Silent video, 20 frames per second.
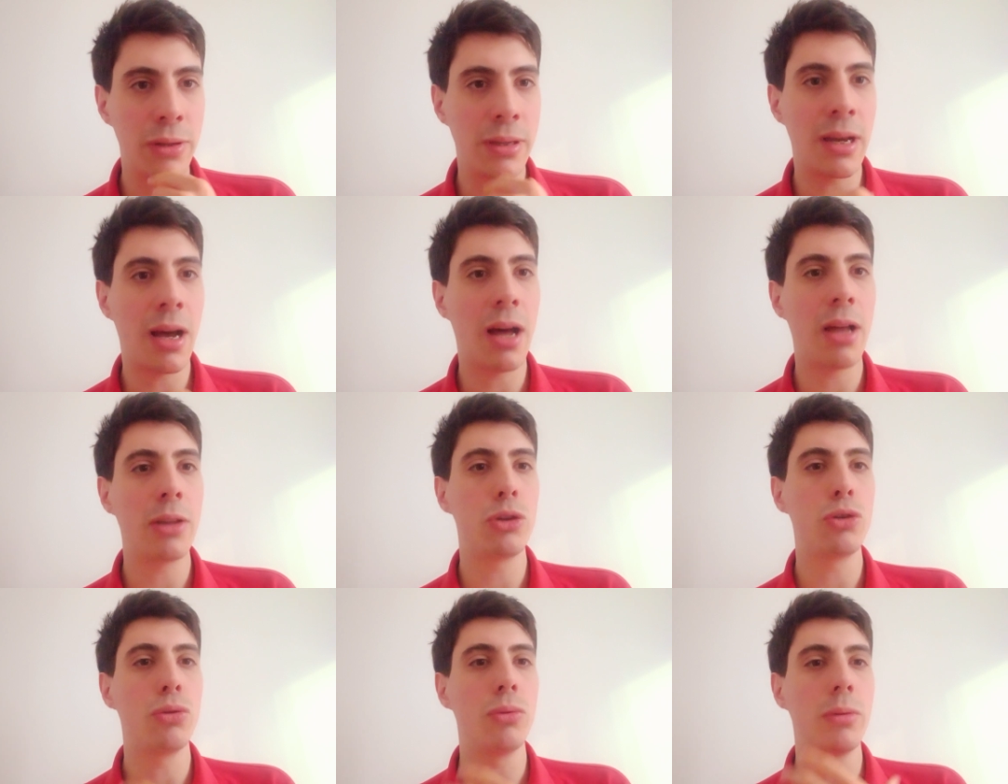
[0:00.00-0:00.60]
You
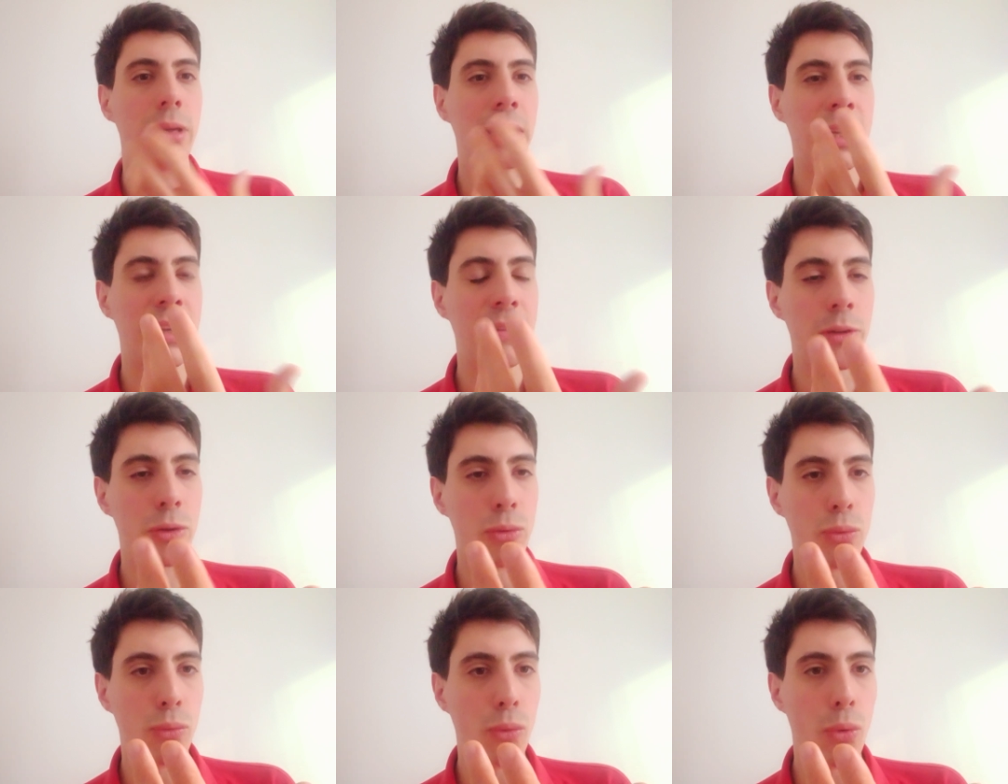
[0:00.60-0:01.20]
can't do it, give
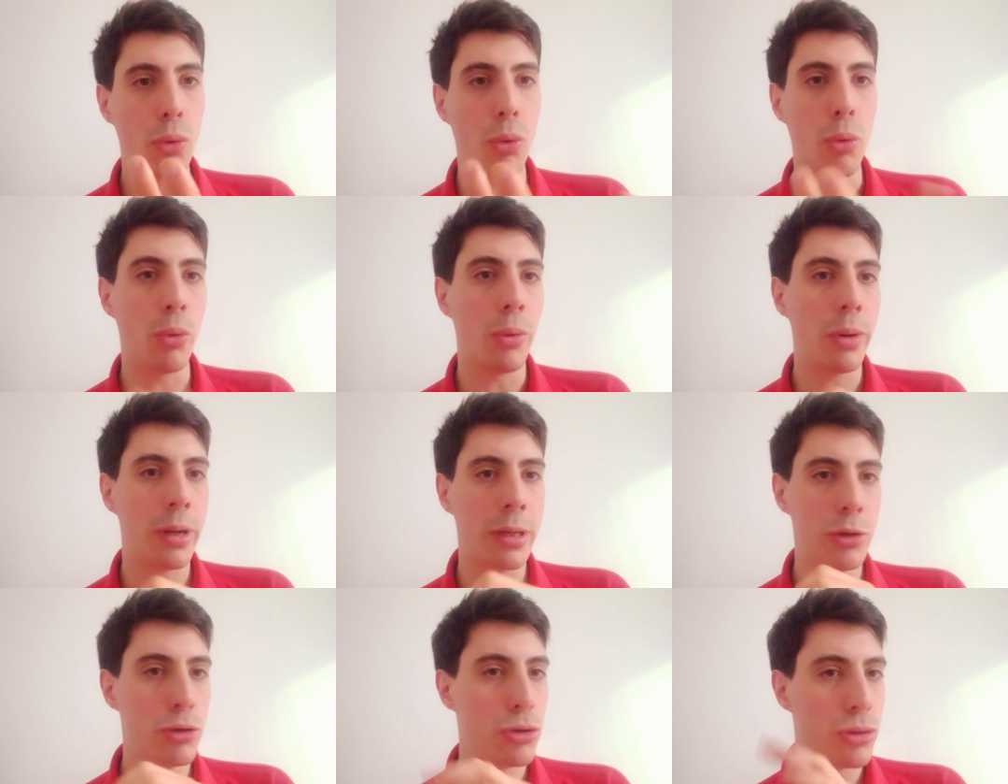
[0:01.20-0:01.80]
it raw,
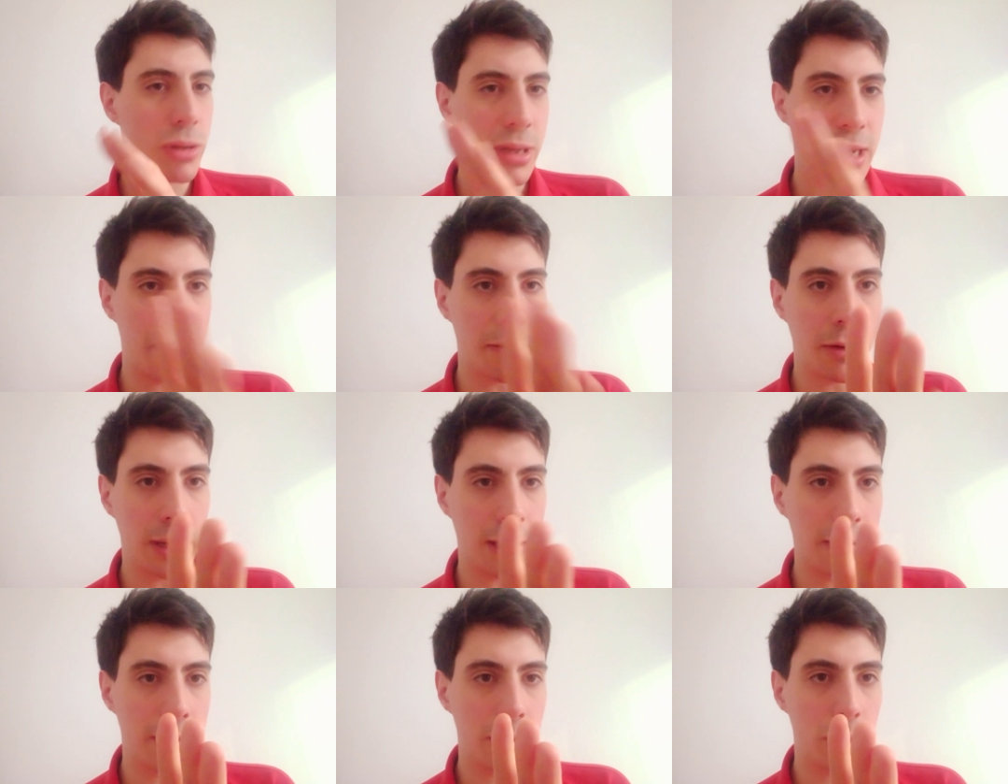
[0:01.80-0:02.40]
and you should
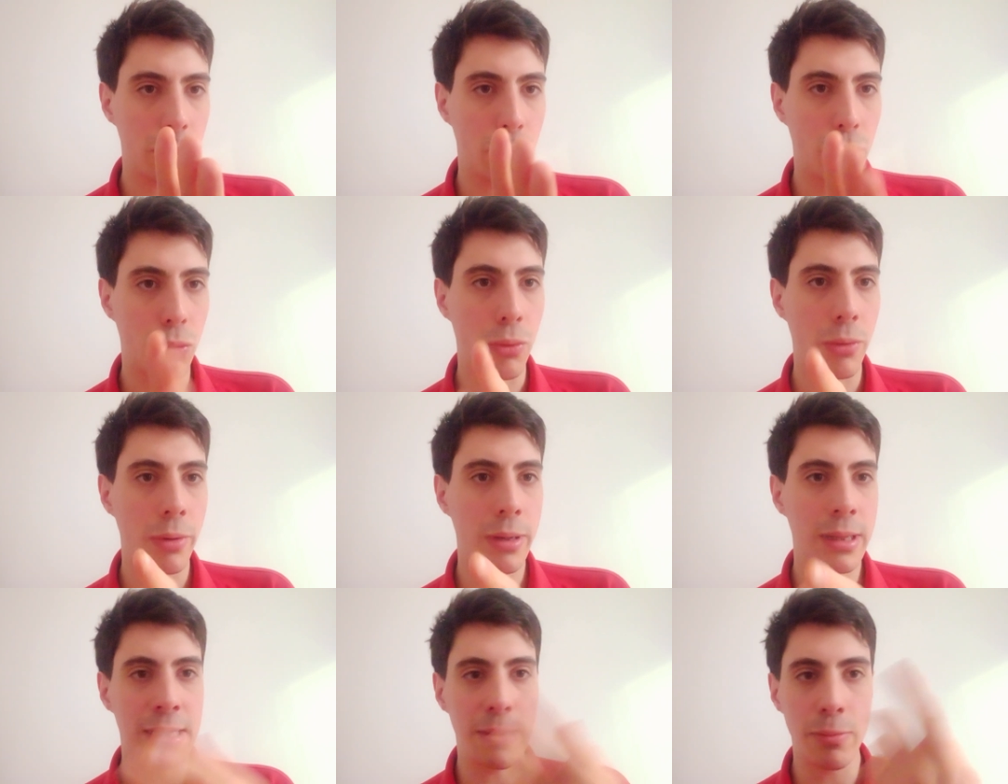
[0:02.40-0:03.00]
never give it
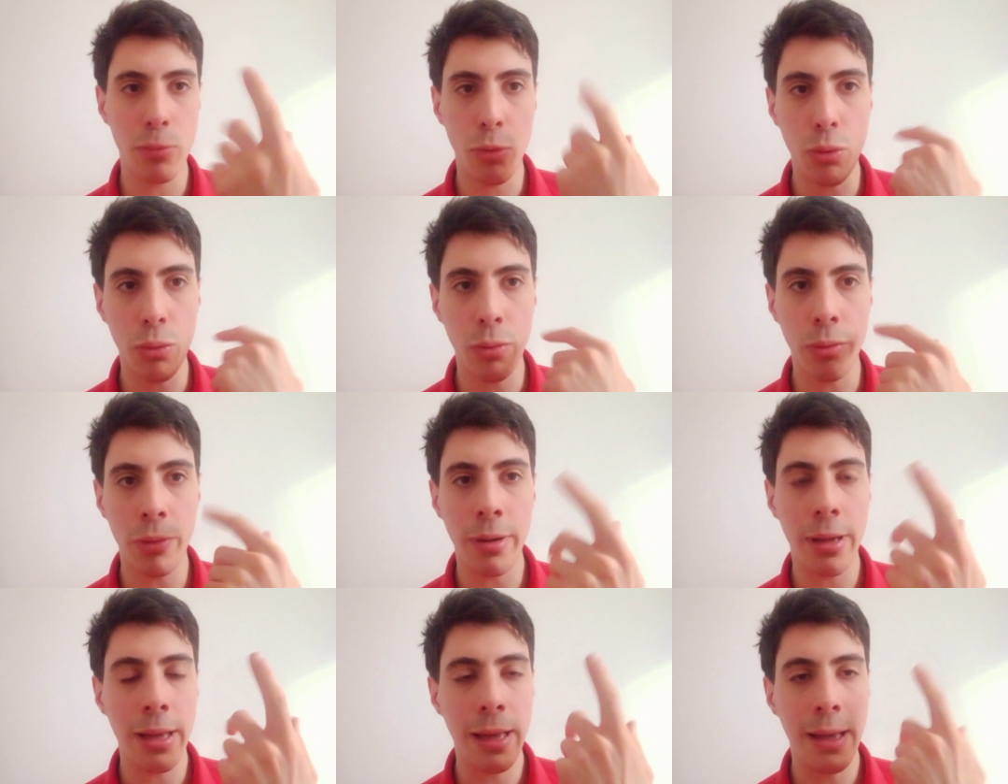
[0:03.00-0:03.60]
raw. It's
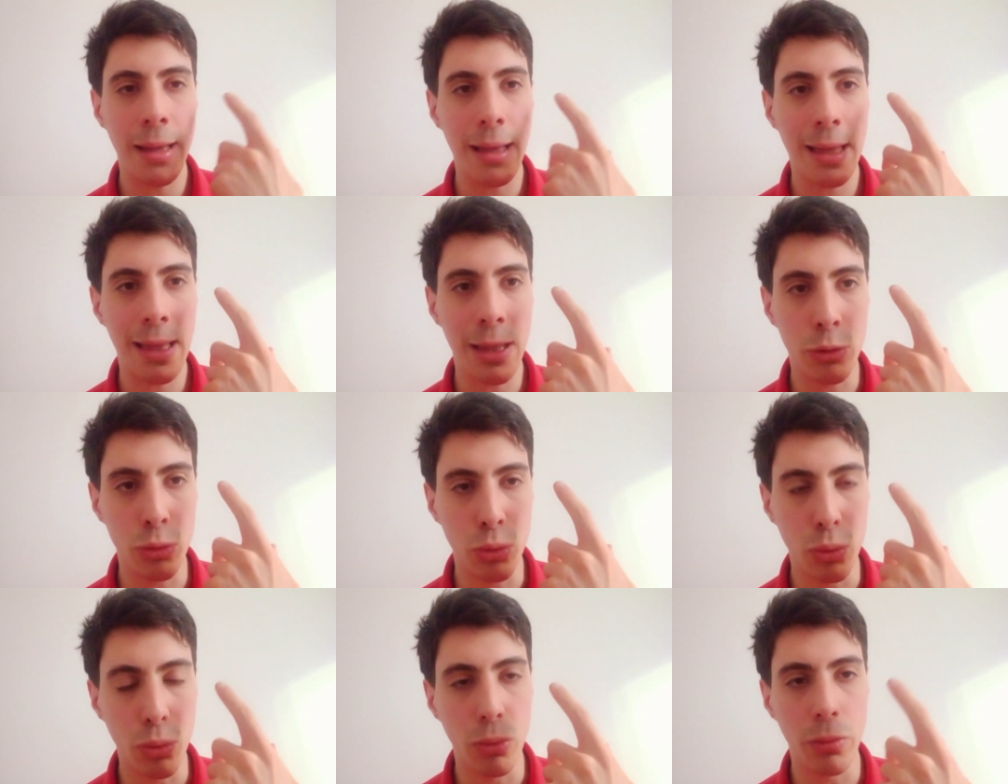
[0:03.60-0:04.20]
more a
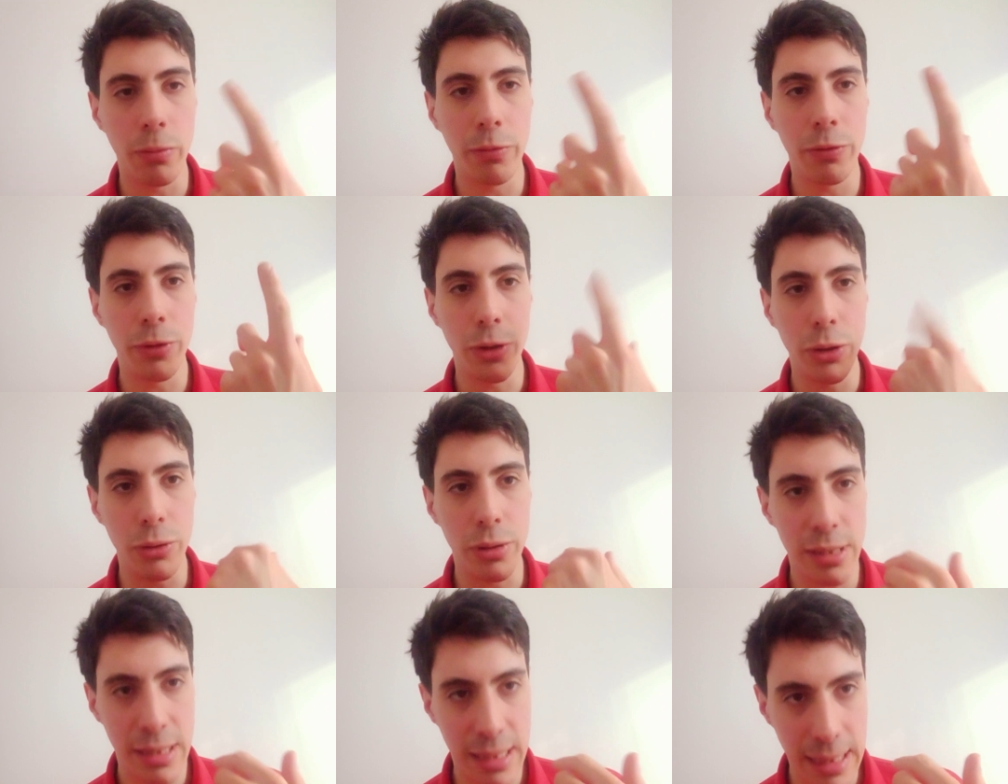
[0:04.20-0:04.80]
tool for
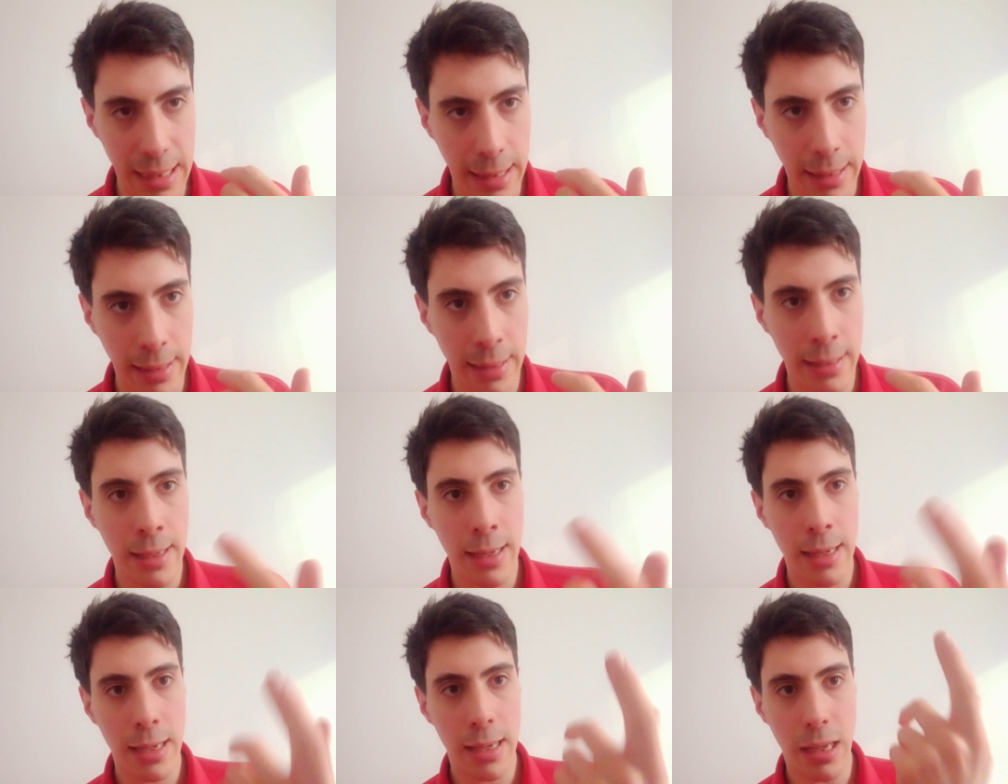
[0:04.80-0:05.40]
you to think
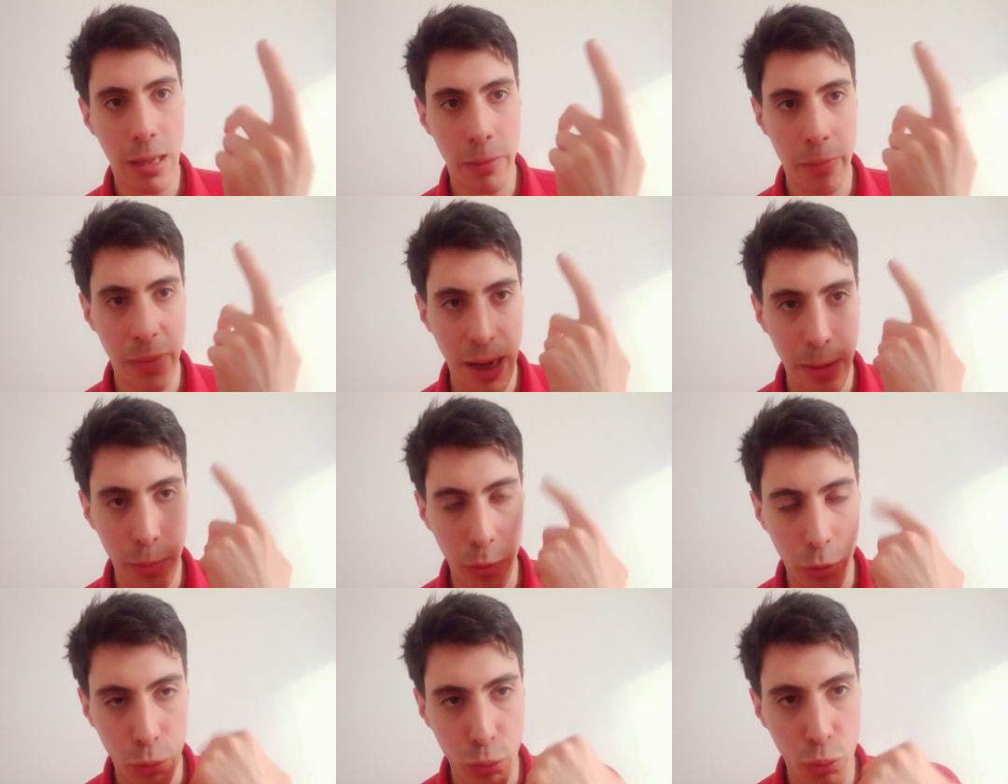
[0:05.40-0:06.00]
and be
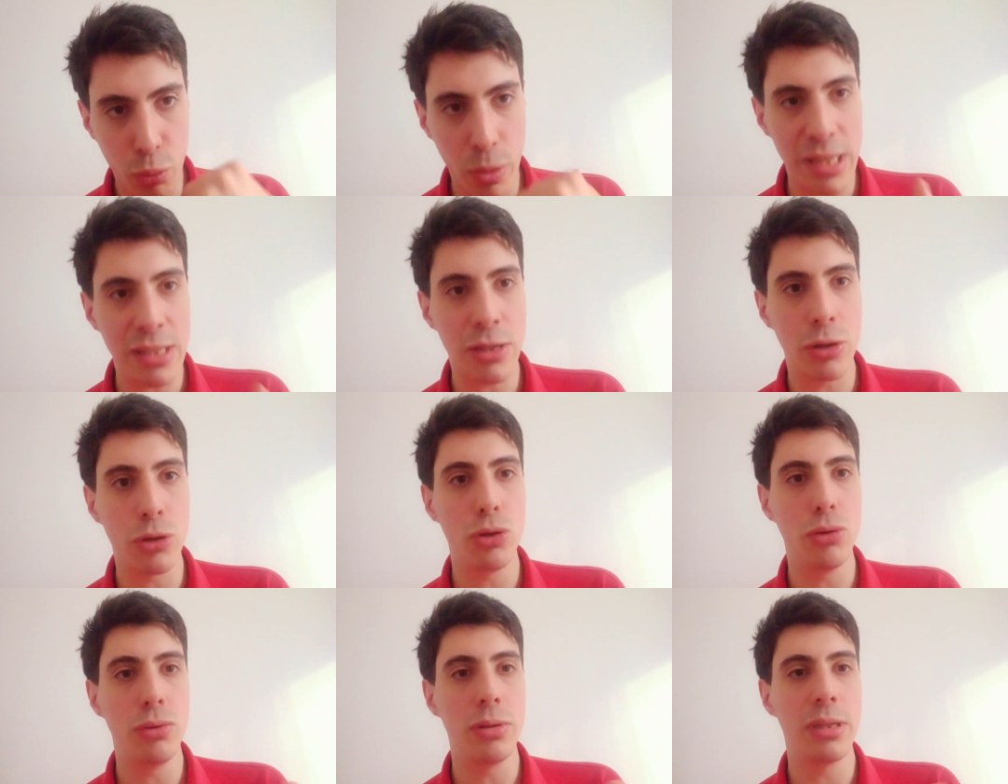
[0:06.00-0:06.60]
able to
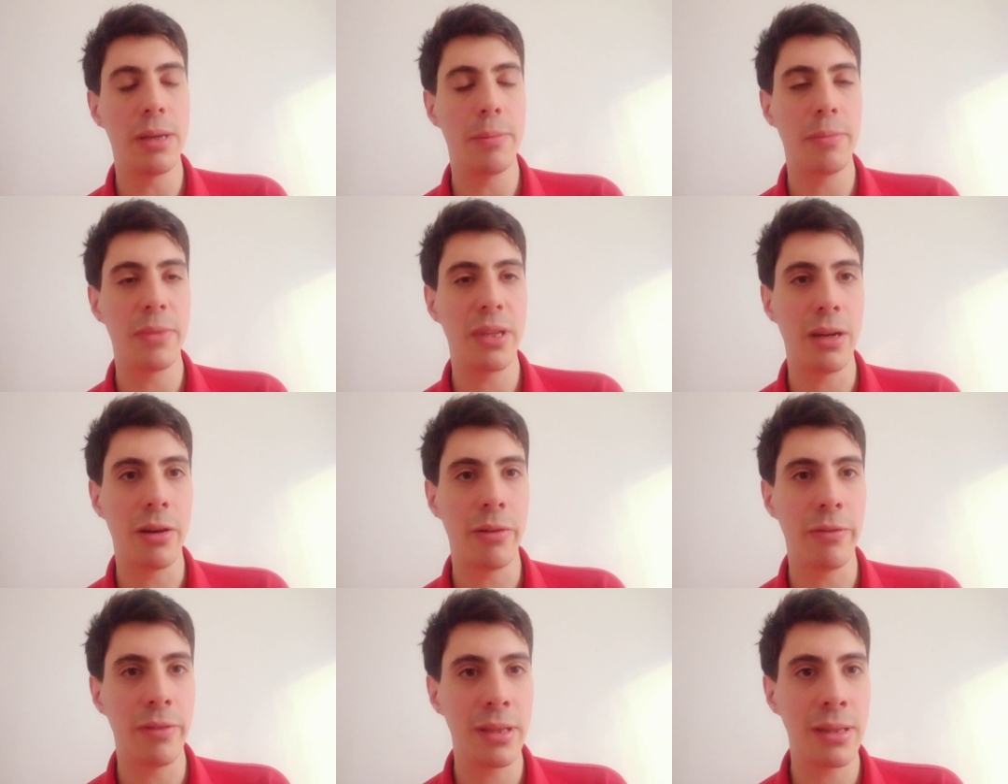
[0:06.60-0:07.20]
restitute
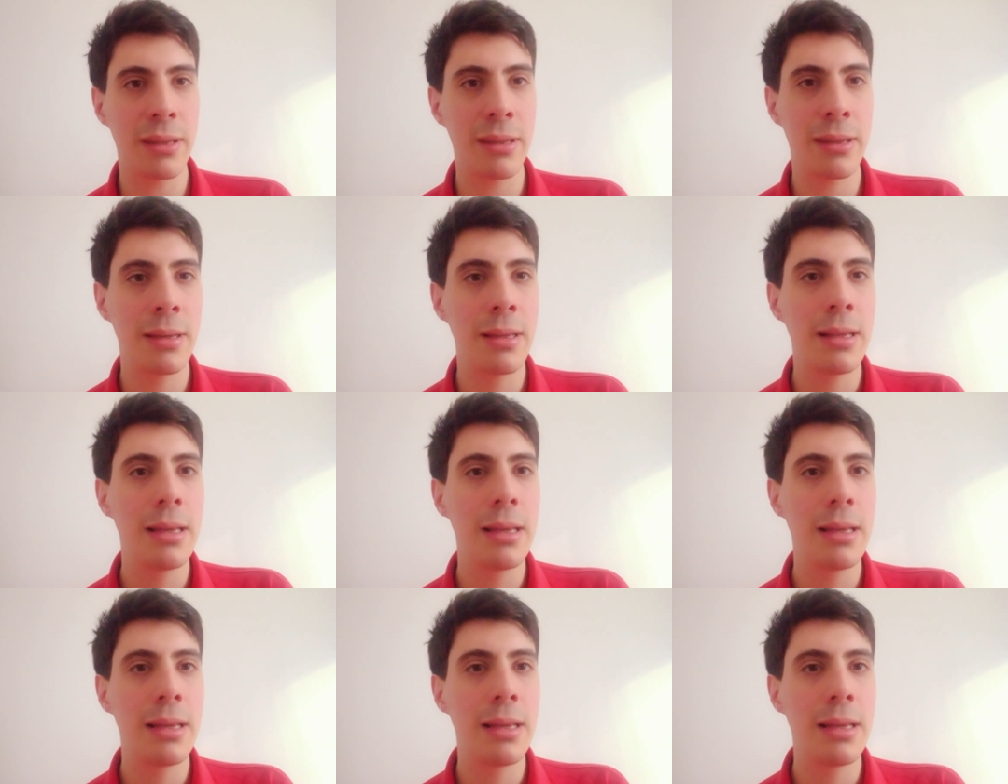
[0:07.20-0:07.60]
something of it.